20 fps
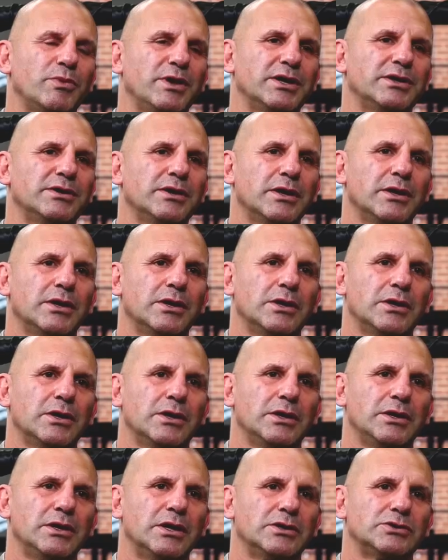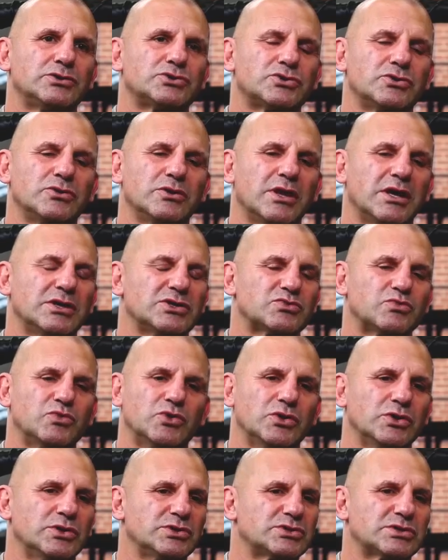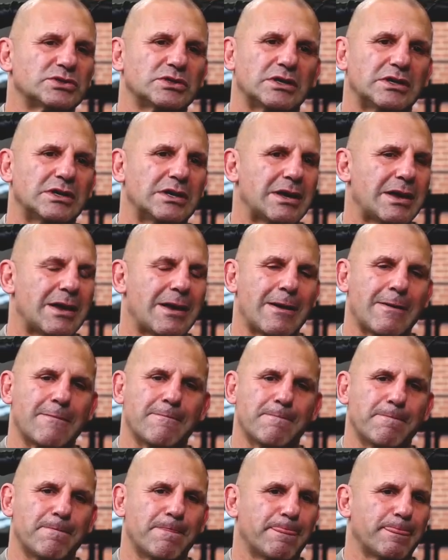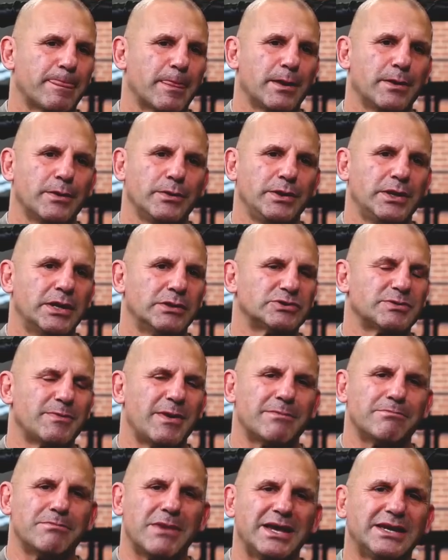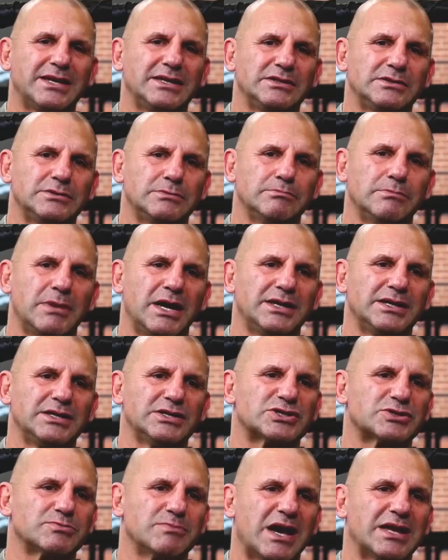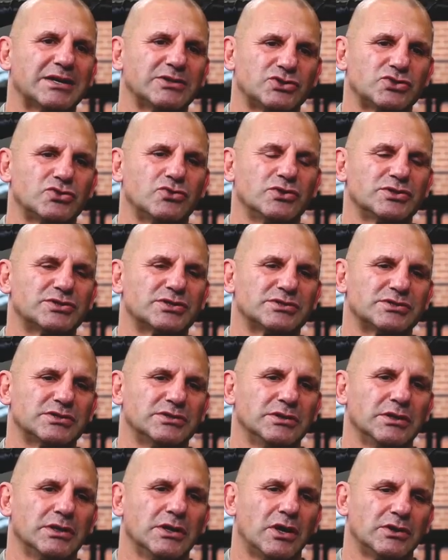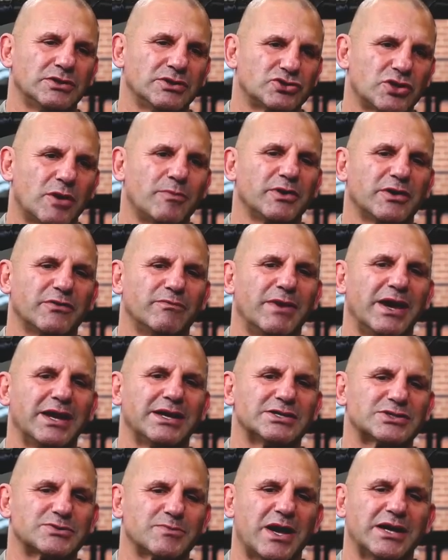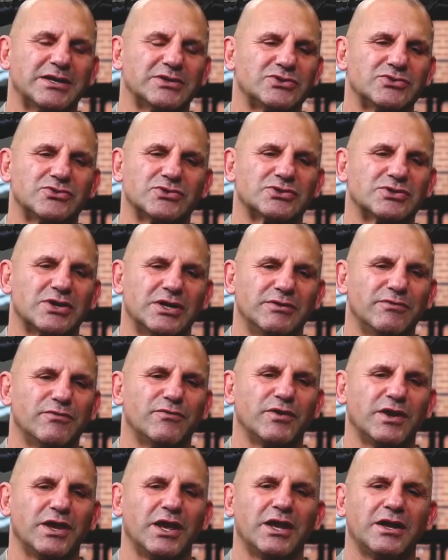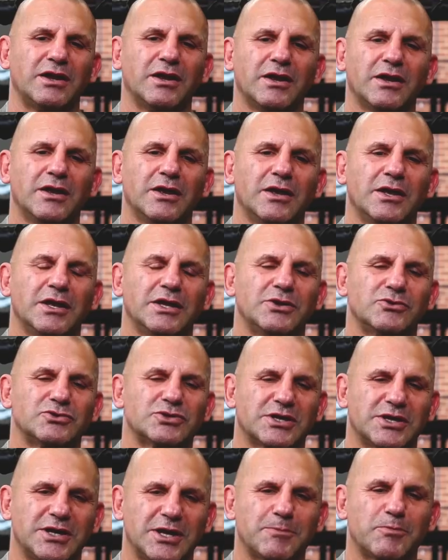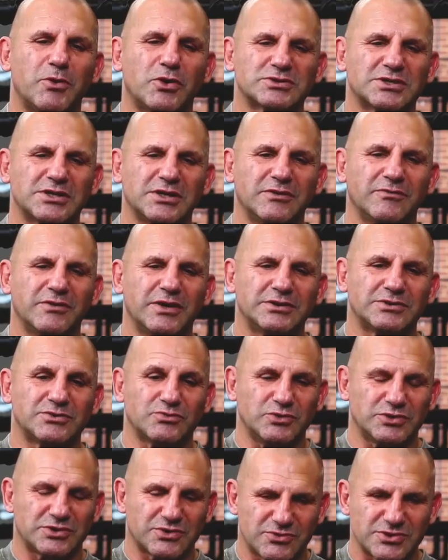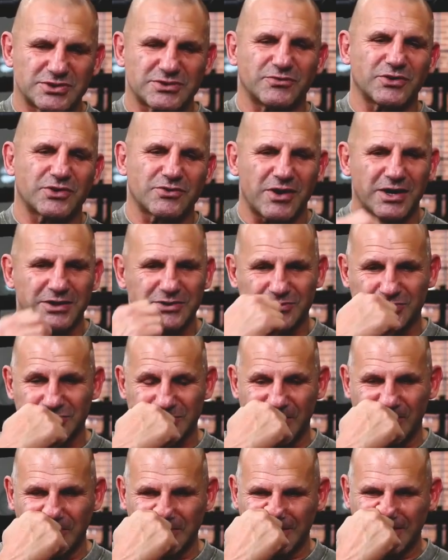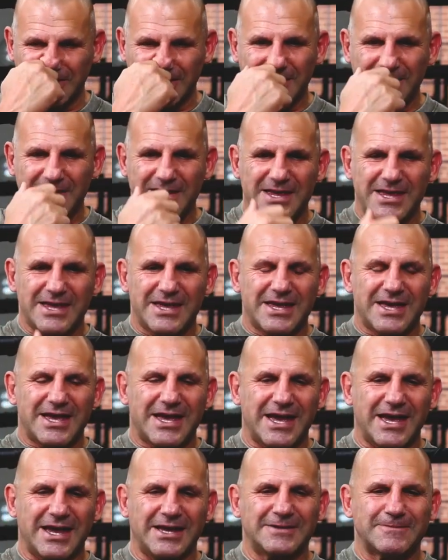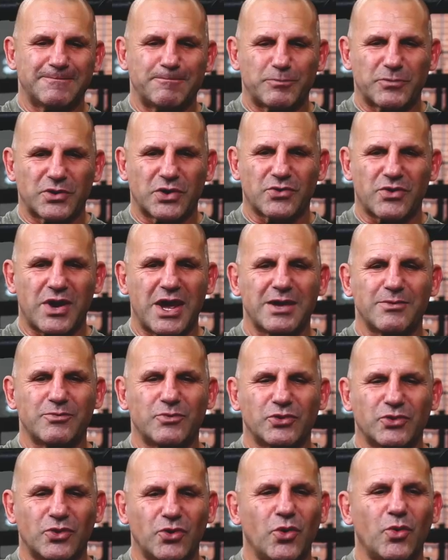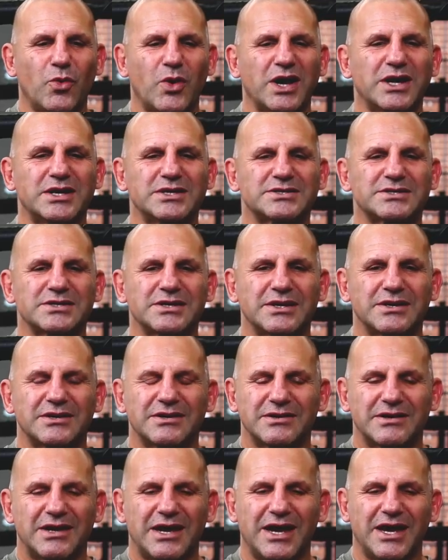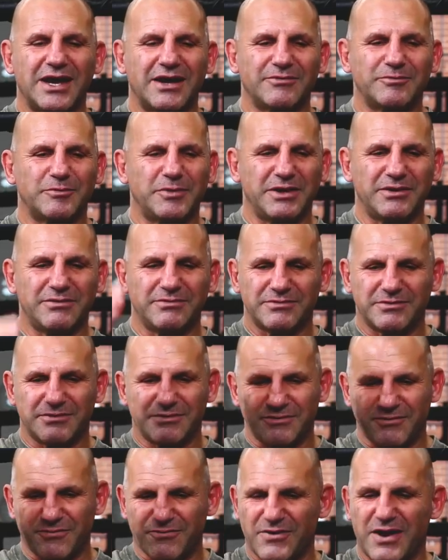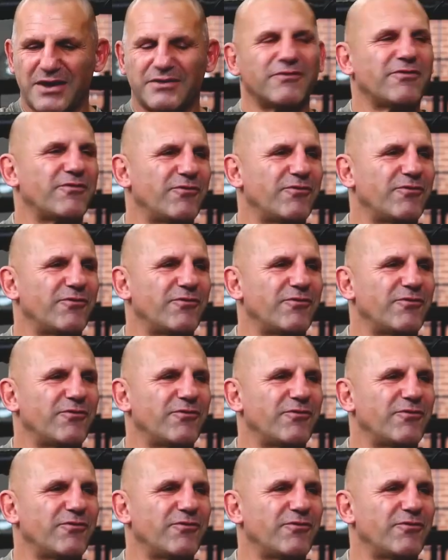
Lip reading: me, and true to those words, it was about making smarter choices. And on the topic of making smarter choices, I'll never forget, there was a kickboxing event which Christopher Cronus was holding, and Graham would always be front and